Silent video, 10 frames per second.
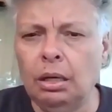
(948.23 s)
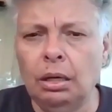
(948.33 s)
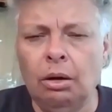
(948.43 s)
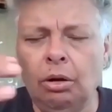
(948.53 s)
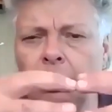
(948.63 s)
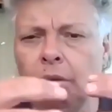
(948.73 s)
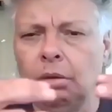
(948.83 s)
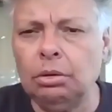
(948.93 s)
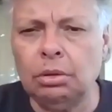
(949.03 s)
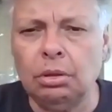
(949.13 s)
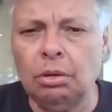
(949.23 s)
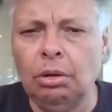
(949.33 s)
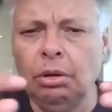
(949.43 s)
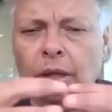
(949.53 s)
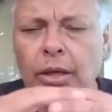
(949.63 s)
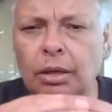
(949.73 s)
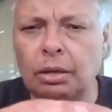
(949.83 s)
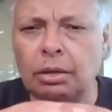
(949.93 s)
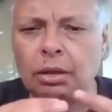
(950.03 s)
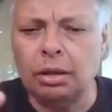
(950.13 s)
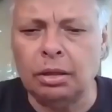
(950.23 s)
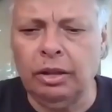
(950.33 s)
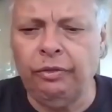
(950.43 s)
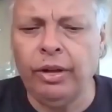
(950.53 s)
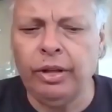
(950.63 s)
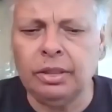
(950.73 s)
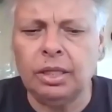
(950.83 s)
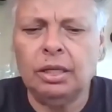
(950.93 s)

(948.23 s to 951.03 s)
all the different